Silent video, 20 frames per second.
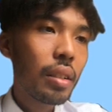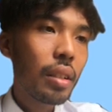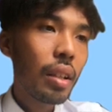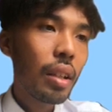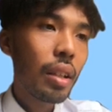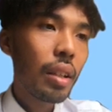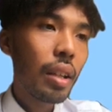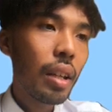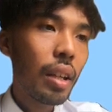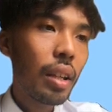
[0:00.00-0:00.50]

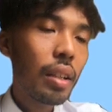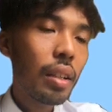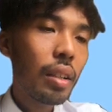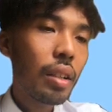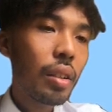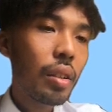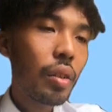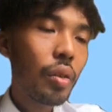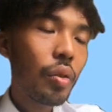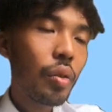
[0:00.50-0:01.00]
and then
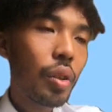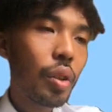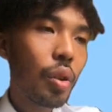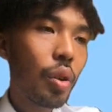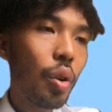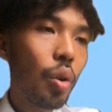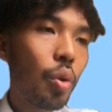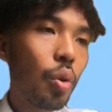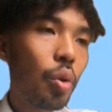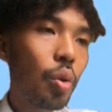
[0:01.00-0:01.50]
it
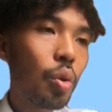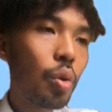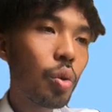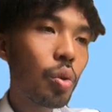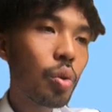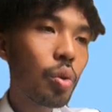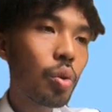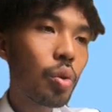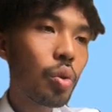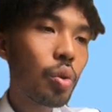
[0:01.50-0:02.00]
go
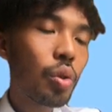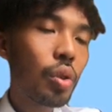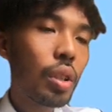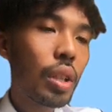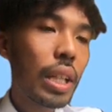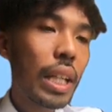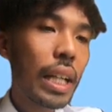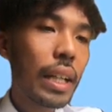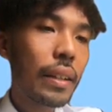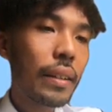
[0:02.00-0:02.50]
to
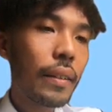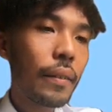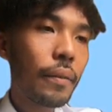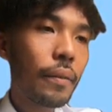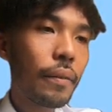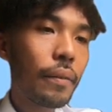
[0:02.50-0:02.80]
the negative.